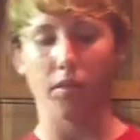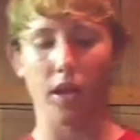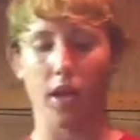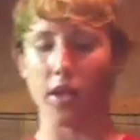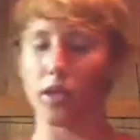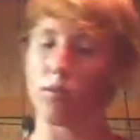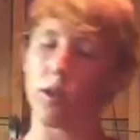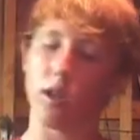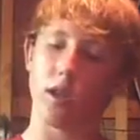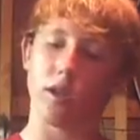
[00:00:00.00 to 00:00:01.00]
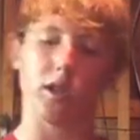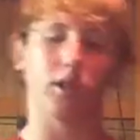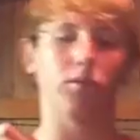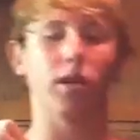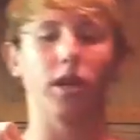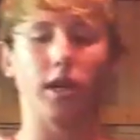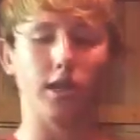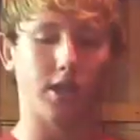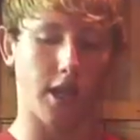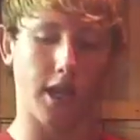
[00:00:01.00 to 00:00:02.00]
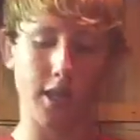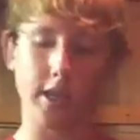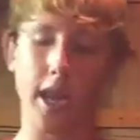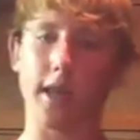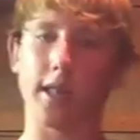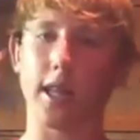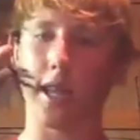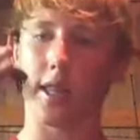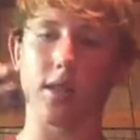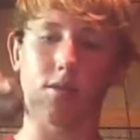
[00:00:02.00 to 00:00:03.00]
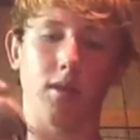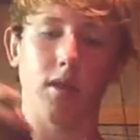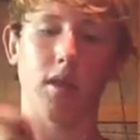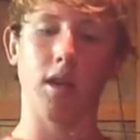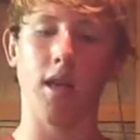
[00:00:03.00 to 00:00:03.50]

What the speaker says: And this one is exactly like this one,